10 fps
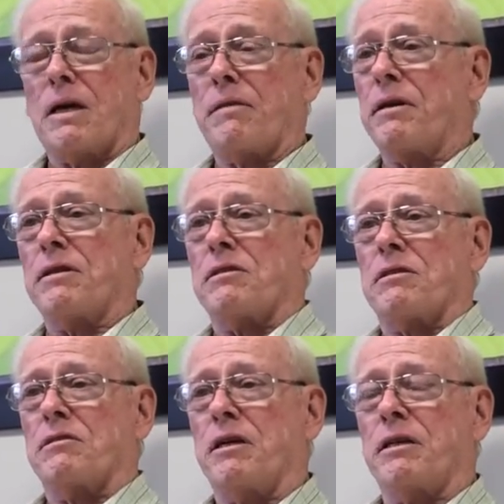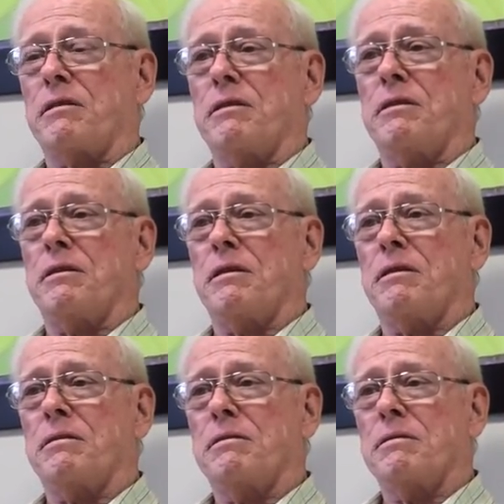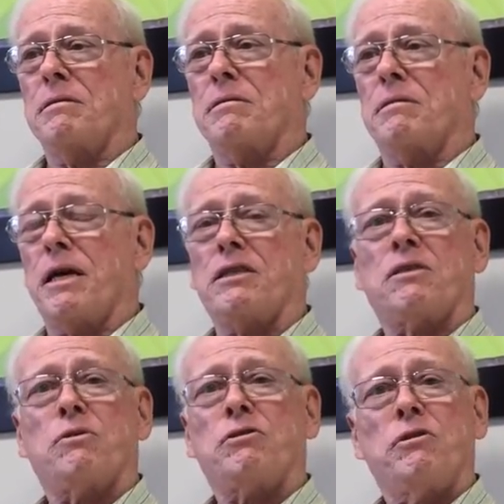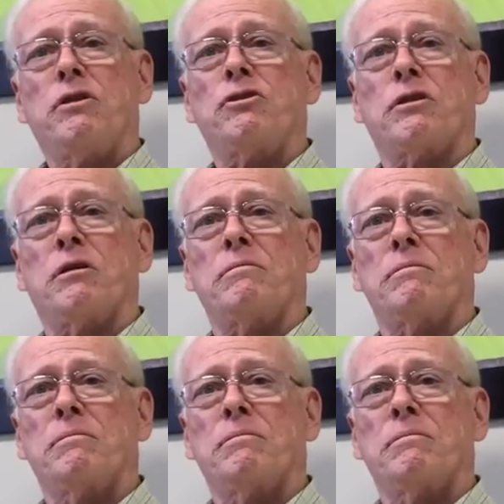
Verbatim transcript: I think it's exactly as it was two years ago.